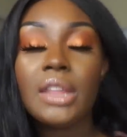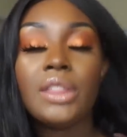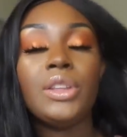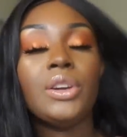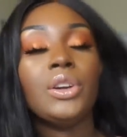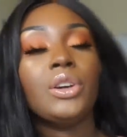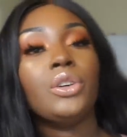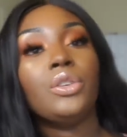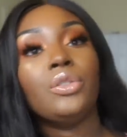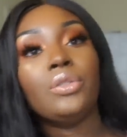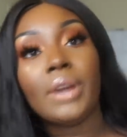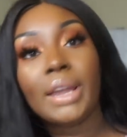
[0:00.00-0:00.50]

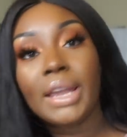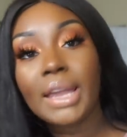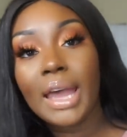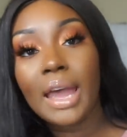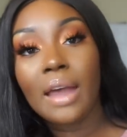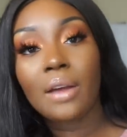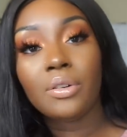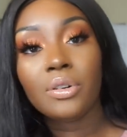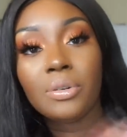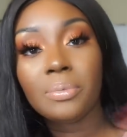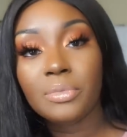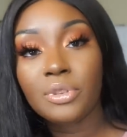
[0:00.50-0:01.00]
They're great
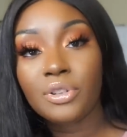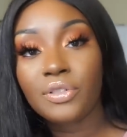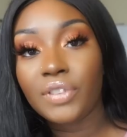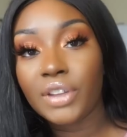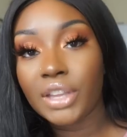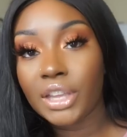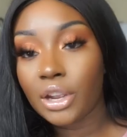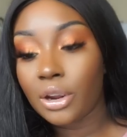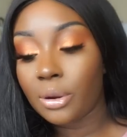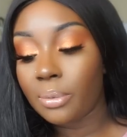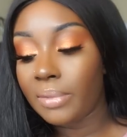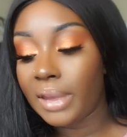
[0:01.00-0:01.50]
at
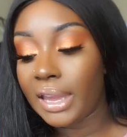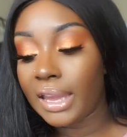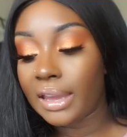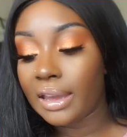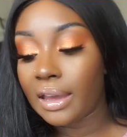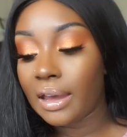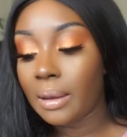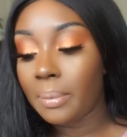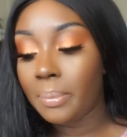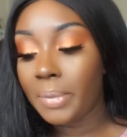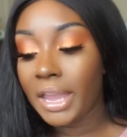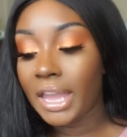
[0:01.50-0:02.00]
removing your
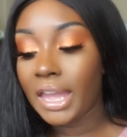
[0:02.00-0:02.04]
makeup,